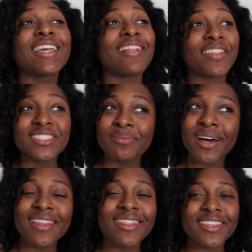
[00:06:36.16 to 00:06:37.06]
Yeah, this
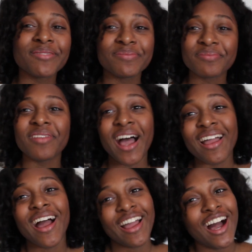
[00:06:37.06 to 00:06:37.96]
month, I,
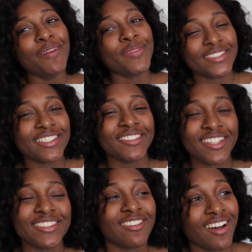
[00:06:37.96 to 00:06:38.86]
I have been singing to
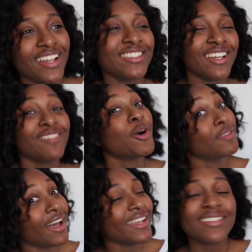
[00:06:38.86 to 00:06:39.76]
this a lot,
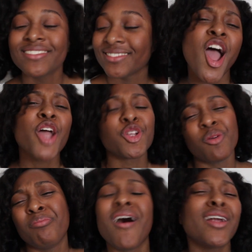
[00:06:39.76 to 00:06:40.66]
won't lie.
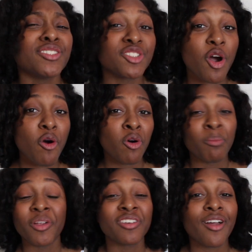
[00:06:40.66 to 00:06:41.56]
Your body's
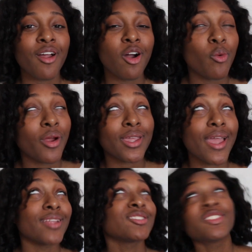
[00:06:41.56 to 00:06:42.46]
cold, but girl, we're
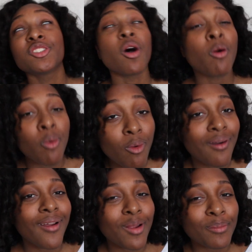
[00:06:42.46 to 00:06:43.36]
getting so
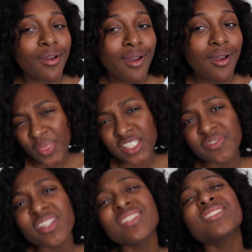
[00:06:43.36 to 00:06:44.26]
warm.
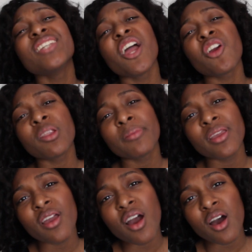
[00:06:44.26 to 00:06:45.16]
This is tearing
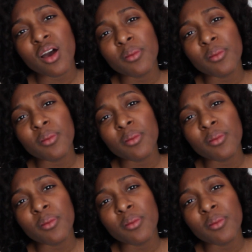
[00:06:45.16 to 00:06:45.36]
me up.